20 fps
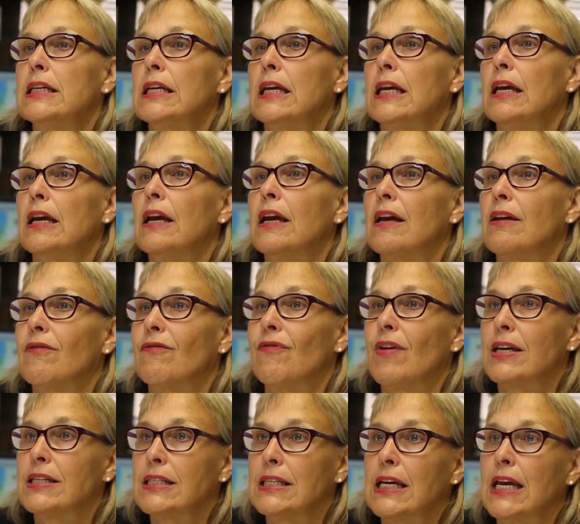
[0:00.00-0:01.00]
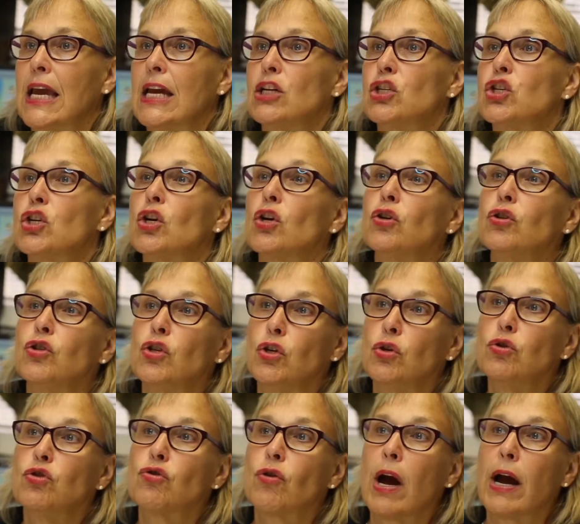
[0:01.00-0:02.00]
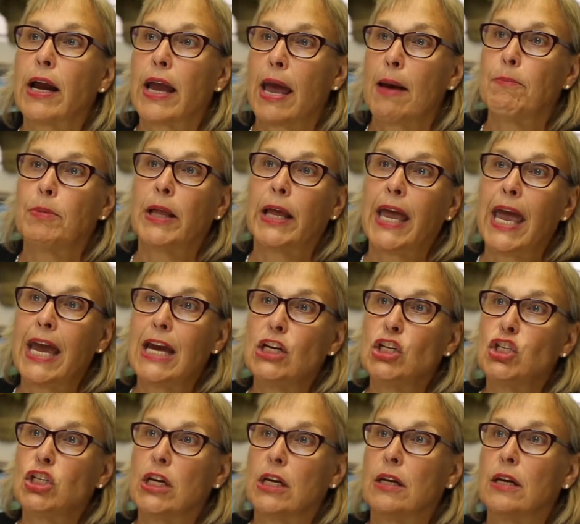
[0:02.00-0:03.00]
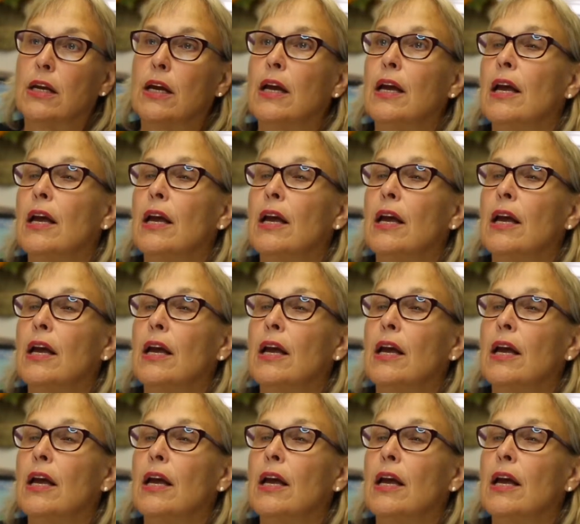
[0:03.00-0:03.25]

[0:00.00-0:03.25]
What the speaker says: Investigational New Drug Application.